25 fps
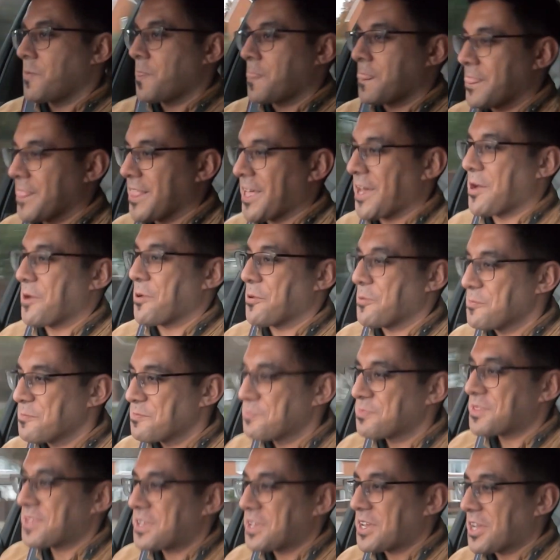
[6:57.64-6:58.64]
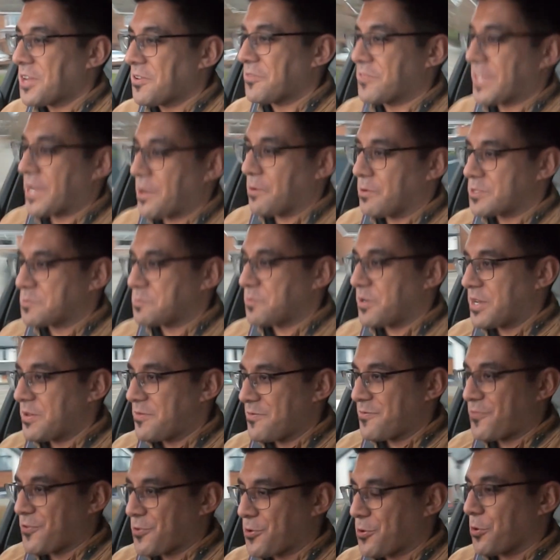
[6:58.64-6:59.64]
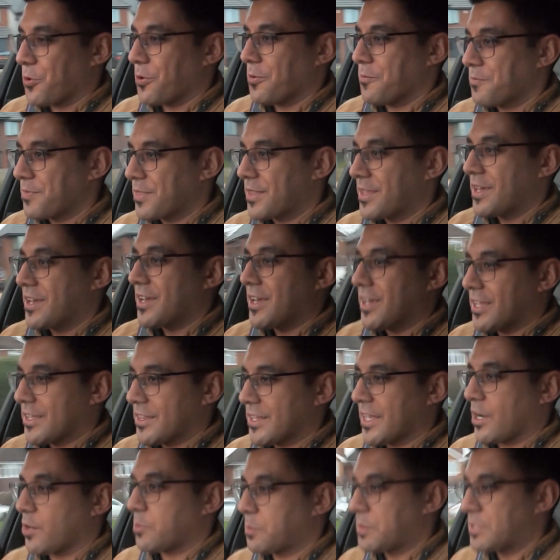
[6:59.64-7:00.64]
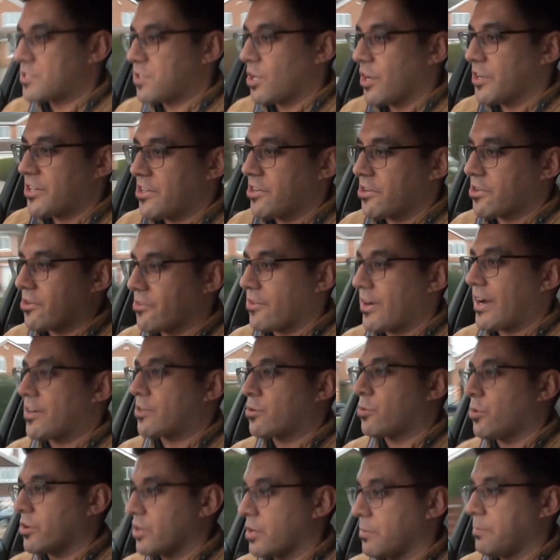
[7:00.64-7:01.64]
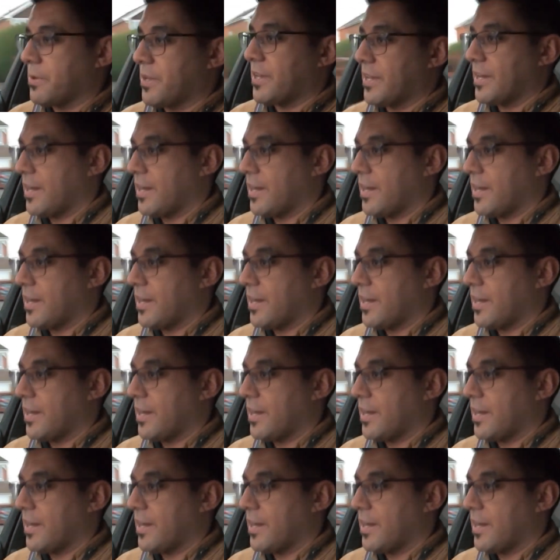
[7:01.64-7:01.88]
Now, if that was my M4, that would be sliding around quite a bit.